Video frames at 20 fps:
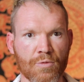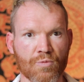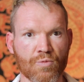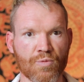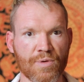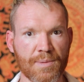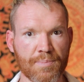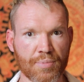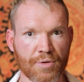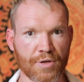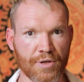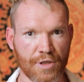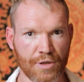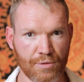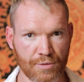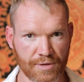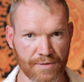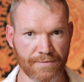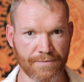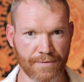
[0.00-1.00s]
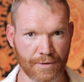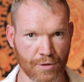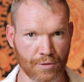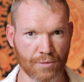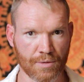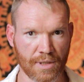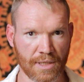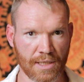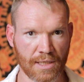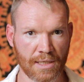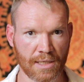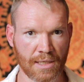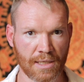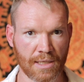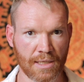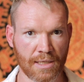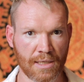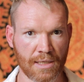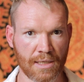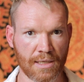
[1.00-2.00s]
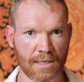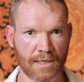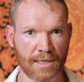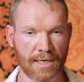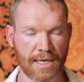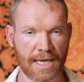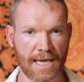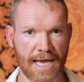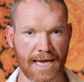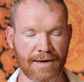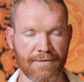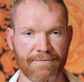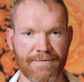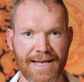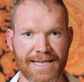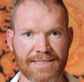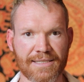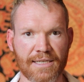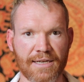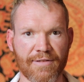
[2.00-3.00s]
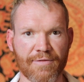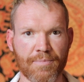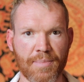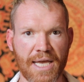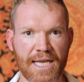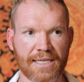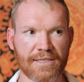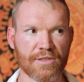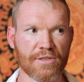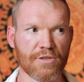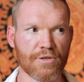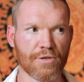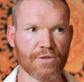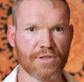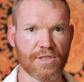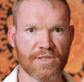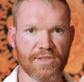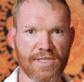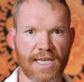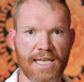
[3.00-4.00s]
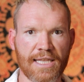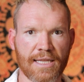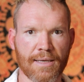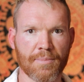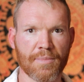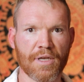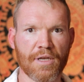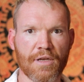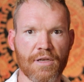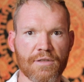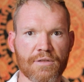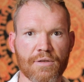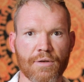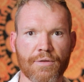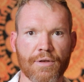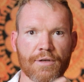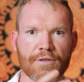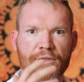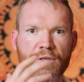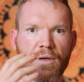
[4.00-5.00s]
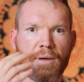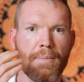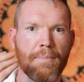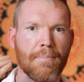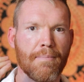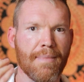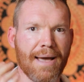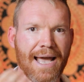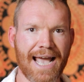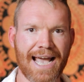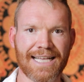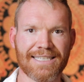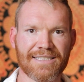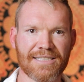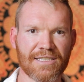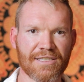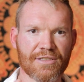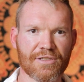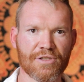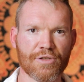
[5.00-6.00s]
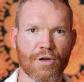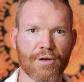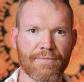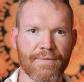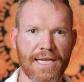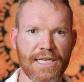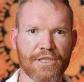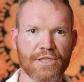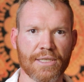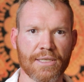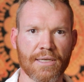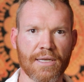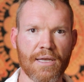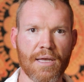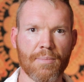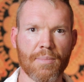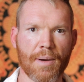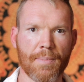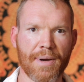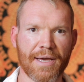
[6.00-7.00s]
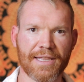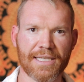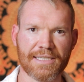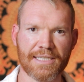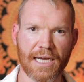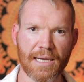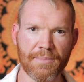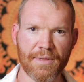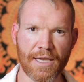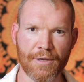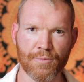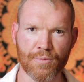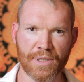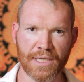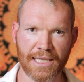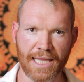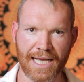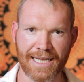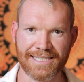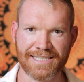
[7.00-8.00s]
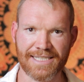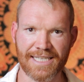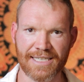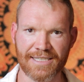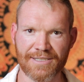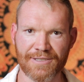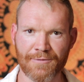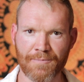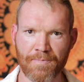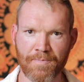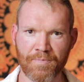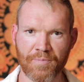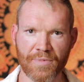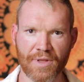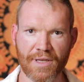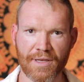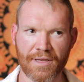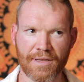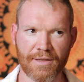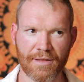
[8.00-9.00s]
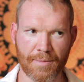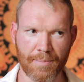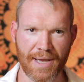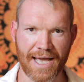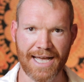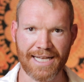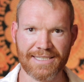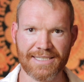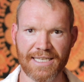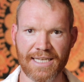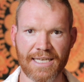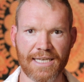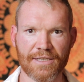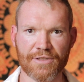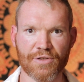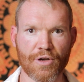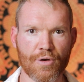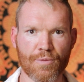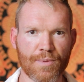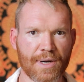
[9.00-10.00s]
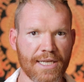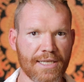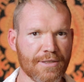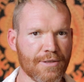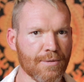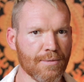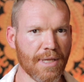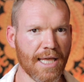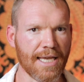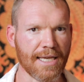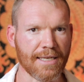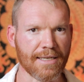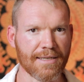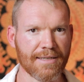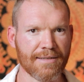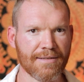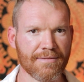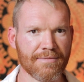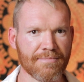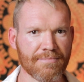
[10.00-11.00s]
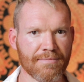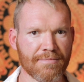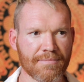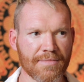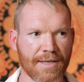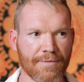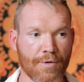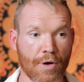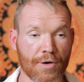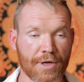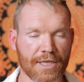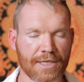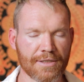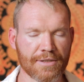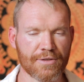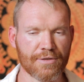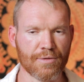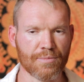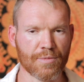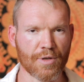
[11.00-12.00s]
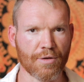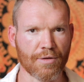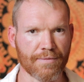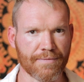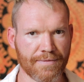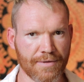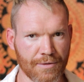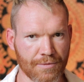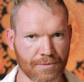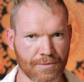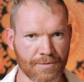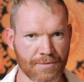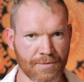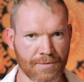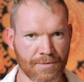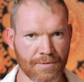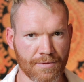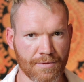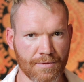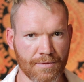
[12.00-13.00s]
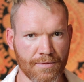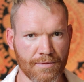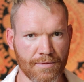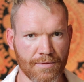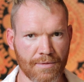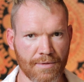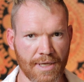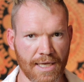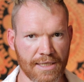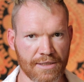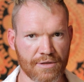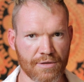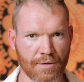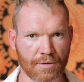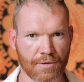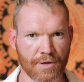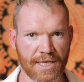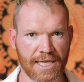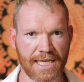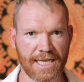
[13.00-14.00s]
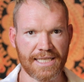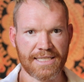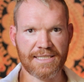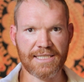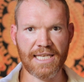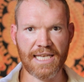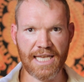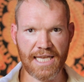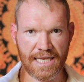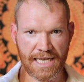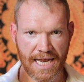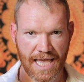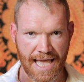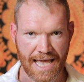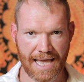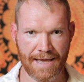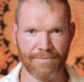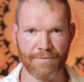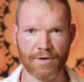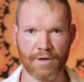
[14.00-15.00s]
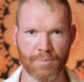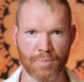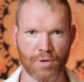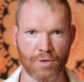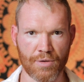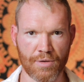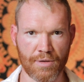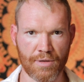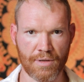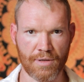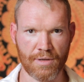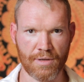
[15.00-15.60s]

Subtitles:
reproduce food at a fast enough pace to sustain them. So there's mass starvation. But by the time they realize this, the bass, it's already too late. They've already consumed all the food. And so it's inevitable